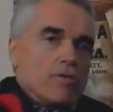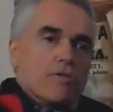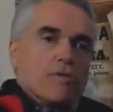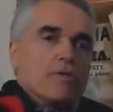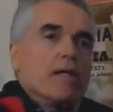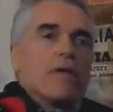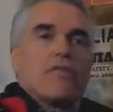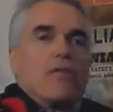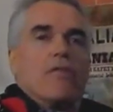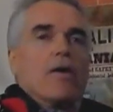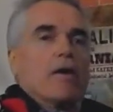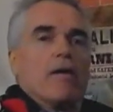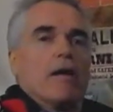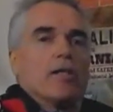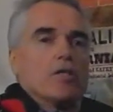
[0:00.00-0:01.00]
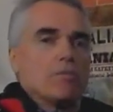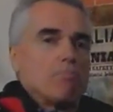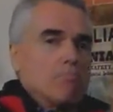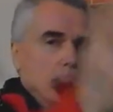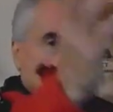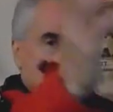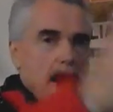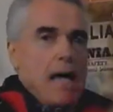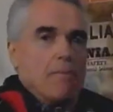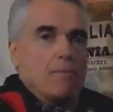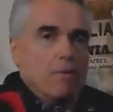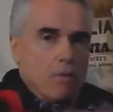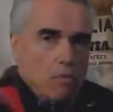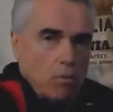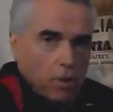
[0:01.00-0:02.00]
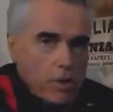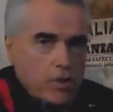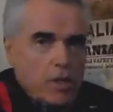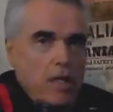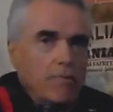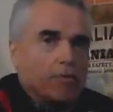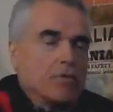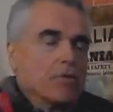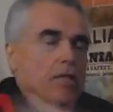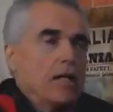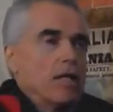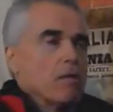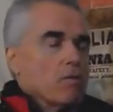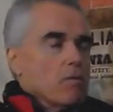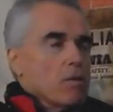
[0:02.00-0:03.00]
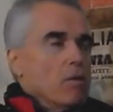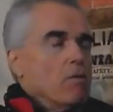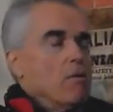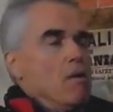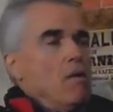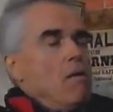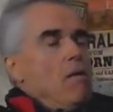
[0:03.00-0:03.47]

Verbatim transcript: There was nothing there. I just camped in the woods off the side of the road.